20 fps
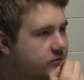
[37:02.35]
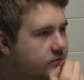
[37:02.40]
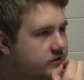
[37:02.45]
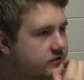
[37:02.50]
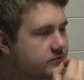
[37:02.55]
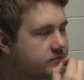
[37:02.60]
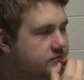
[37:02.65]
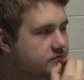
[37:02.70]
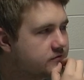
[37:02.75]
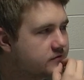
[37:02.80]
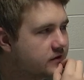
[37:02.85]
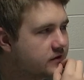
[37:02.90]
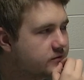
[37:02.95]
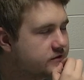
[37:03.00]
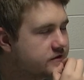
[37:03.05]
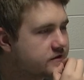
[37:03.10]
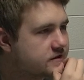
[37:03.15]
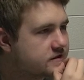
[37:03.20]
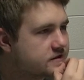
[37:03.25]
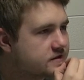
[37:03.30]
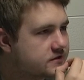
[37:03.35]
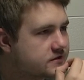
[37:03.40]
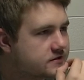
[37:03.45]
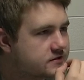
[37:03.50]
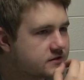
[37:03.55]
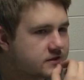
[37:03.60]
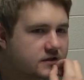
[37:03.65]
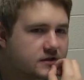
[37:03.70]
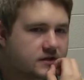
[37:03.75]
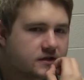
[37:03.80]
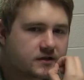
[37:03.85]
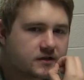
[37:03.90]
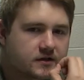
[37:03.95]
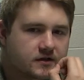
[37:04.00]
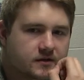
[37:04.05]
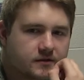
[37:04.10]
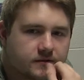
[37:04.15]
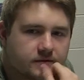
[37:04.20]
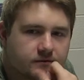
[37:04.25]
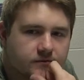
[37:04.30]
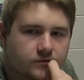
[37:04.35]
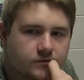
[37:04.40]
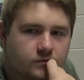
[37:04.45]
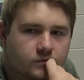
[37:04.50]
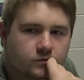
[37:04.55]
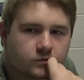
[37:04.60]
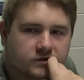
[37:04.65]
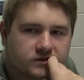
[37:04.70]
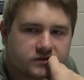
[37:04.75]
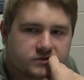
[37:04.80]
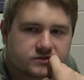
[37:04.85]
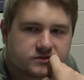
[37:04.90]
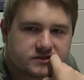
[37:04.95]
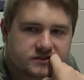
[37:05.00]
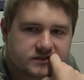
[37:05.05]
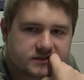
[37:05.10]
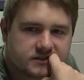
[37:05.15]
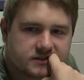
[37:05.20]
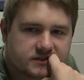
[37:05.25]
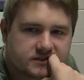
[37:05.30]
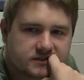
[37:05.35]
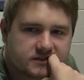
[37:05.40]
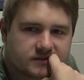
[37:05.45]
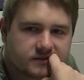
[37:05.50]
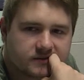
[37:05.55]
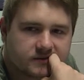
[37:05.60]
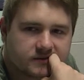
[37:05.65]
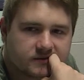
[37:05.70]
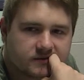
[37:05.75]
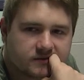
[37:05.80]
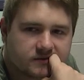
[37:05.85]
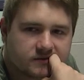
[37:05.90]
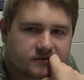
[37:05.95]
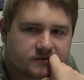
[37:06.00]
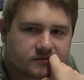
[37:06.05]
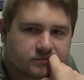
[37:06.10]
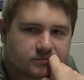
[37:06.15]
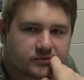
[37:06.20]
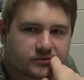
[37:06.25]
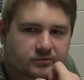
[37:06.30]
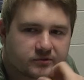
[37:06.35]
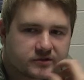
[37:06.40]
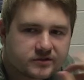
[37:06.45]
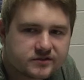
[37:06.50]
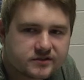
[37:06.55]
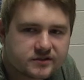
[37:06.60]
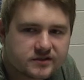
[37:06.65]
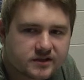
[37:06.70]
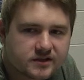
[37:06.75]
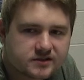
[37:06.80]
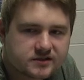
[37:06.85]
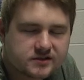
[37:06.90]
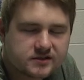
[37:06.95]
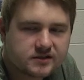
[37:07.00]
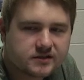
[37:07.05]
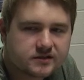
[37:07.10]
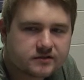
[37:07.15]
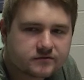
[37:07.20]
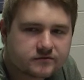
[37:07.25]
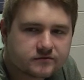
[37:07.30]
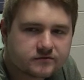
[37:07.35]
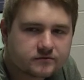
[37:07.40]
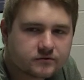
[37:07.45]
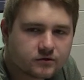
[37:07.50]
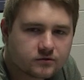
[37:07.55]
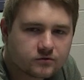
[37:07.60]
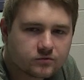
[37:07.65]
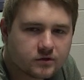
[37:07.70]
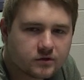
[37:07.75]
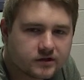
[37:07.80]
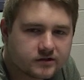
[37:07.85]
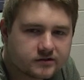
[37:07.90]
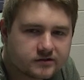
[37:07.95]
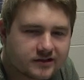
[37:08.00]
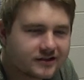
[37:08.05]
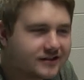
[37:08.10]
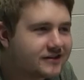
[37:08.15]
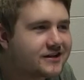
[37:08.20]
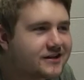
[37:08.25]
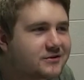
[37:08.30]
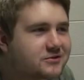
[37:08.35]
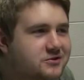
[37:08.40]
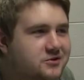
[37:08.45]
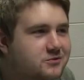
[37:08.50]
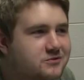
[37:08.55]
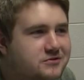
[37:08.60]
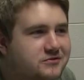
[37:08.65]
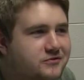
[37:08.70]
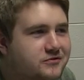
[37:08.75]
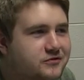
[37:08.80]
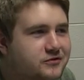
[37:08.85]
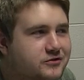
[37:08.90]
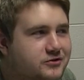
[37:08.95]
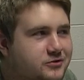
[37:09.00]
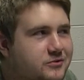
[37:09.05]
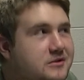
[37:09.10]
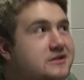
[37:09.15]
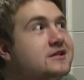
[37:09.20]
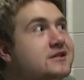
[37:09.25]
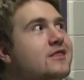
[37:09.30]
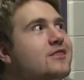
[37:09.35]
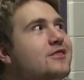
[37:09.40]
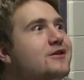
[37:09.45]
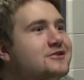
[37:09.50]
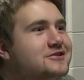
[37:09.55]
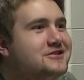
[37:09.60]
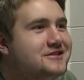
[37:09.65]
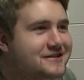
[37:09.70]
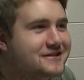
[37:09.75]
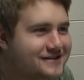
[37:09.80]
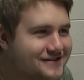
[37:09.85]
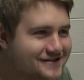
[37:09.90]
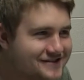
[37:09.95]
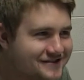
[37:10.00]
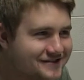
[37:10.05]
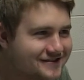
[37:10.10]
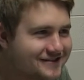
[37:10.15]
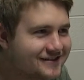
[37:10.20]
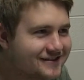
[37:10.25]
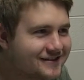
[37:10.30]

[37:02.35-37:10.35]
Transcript: yeah, like just how his mind works, how he gets shit done. When you see that scene in Rogue One, I like how it's always referred to as the scene.